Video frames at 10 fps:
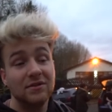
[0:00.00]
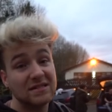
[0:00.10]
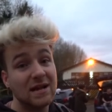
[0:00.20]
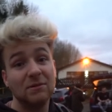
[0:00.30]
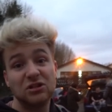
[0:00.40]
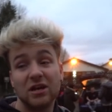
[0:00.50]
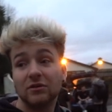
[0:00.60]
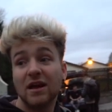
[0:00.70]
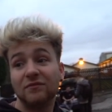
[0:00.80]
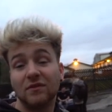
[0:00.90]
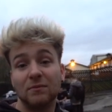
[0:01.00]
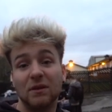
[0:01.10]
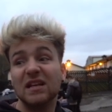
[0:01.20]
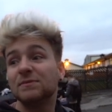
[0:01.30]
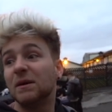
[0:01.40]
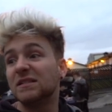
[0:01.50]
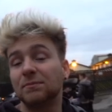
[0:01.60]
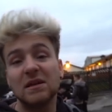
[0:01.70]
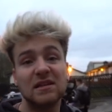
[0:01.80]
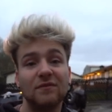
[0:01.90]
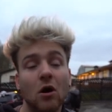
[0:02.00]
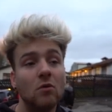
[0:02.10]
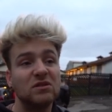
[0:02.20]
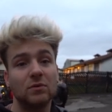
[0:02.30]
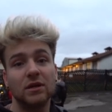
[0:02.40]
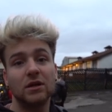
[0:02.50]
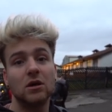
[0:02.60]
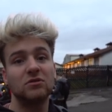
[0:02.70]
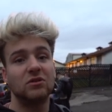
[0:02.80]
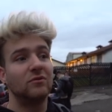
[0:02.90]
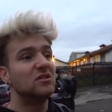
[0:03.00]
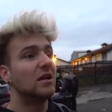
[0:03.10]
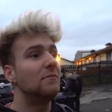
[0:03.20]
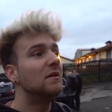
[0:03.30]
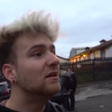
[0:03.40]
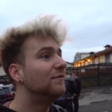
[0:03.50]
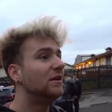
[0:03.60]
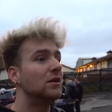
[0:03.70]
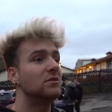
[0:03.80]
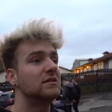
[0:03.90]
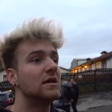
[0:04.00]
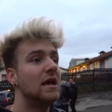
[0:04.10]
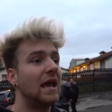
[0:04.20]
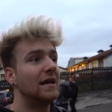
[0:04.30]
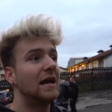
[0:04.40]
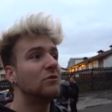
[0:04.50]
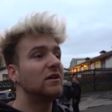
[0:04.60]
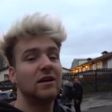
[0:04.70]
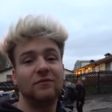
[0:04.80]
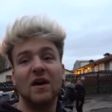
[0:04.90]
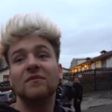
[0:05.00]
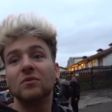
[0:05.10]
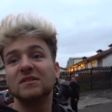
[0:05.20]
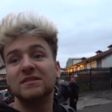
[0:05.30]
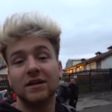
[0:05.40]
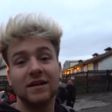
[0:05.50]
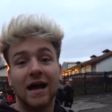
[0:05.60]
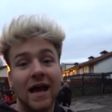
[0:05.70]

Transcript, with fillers: There's not much here left of the place, but it's a place I've always wanted to go to. I've seen it on many videos, and I don't care if everyone's done it.